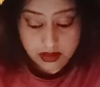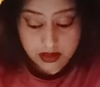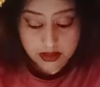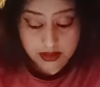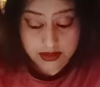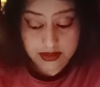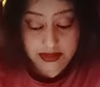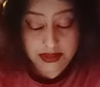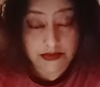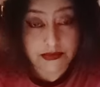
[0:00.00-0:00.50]

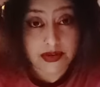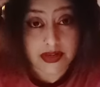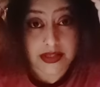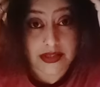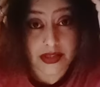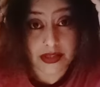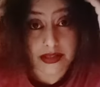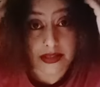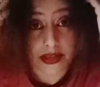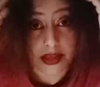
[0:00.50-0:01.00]
Because someone is
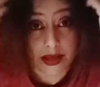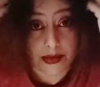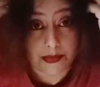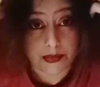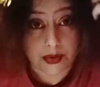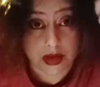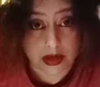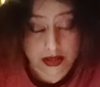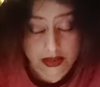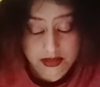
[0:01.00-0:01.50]
escape,
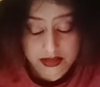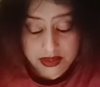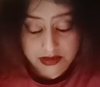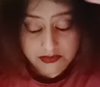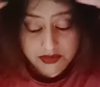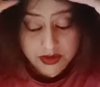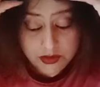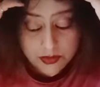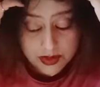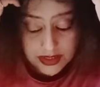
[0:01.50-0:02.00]

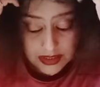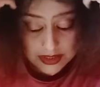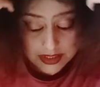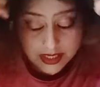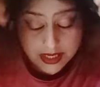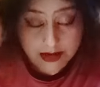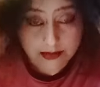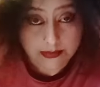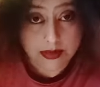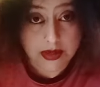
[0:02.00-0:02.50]
someone who
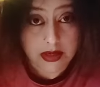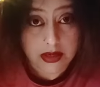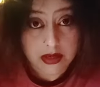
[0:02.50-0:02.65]
escaped